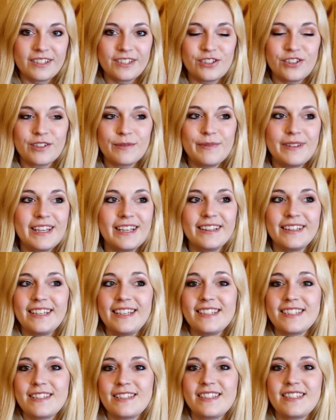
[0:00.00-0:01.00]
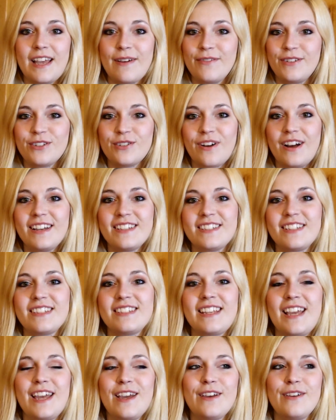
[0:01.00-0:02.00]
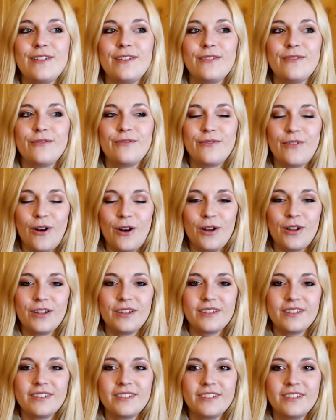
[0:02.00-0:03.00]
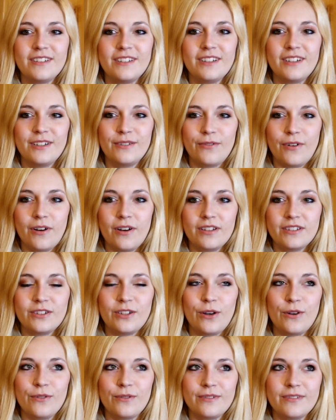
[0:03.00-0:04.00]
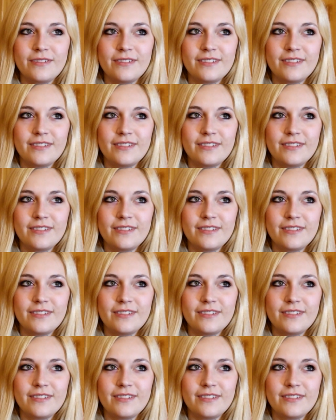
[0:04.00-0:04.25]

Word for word: It took me at least seven tries to say fall of haul. No.